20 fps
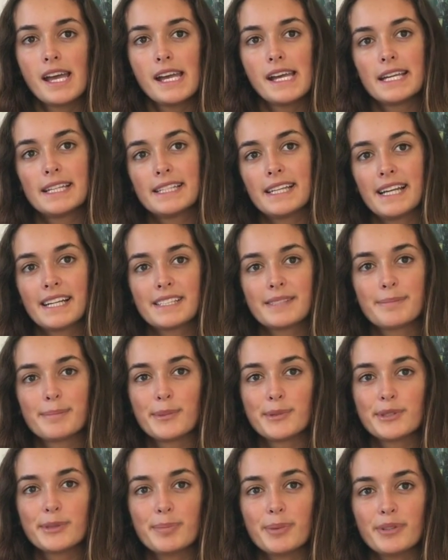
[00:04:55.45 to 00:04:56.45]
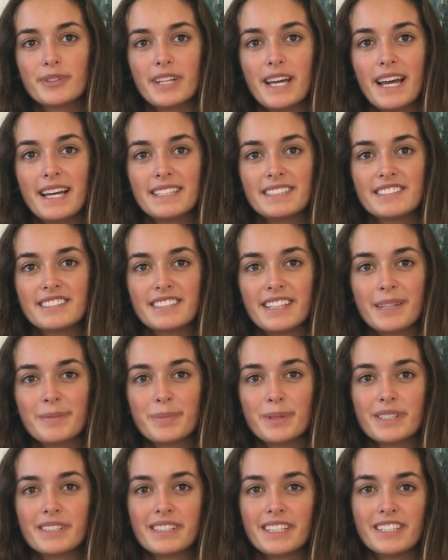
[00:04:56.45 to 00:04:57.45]
It takes multiple tests and
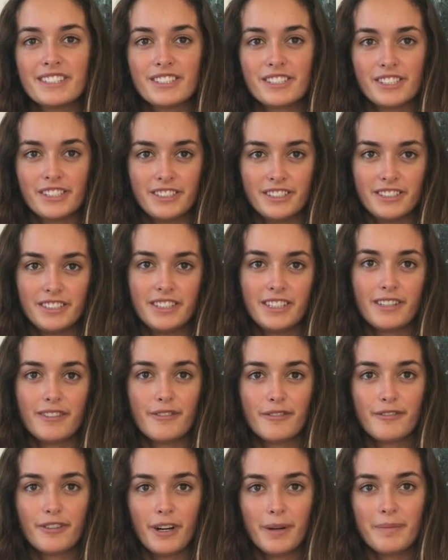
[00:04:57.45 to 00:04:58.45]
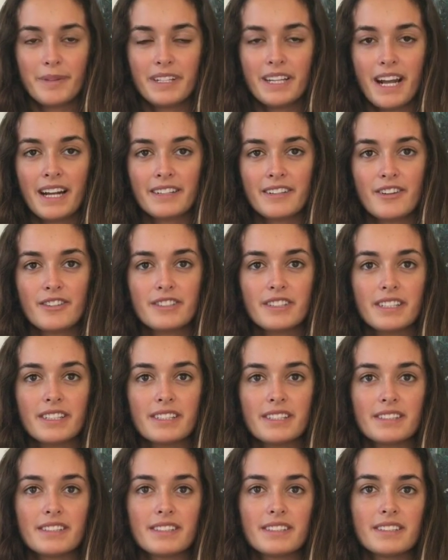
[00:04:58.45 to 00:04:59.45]
procedures to confirm the
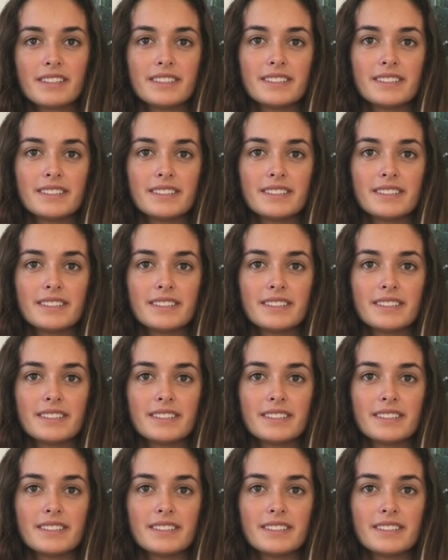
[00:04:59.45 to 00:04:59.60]
diagnosis.